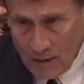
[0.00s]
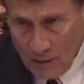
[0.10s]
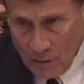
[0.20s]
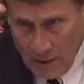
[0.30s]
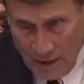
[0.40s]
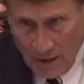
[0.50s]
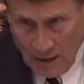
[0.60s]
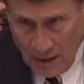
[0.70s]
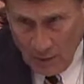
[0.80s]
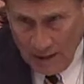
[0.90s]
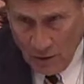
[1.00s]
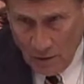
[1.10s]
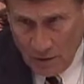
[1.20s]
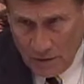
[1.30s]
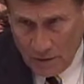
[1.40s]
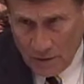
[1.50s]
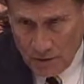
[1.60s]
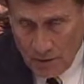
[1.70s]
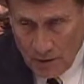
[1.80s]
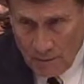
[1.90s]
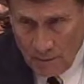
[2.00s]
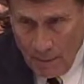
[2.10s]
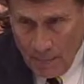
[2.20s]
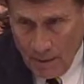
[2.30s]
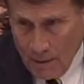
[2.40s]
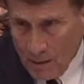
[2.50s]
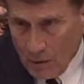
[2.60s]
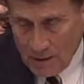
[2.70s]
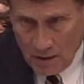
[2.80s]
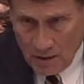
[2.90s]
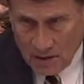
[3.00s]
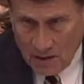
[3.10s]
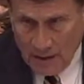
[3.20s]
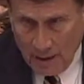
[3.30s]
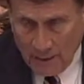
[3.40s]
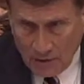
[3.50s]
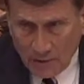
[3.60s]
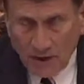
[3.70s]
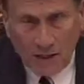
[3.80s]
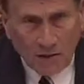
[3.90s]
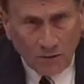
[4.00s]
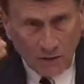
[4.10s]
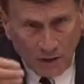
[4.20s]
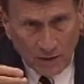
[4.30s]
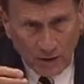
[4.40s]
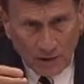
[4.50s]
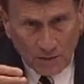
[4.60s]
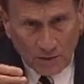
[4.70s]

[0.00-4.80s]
That we knew this wasn't just a demonstration. We knew this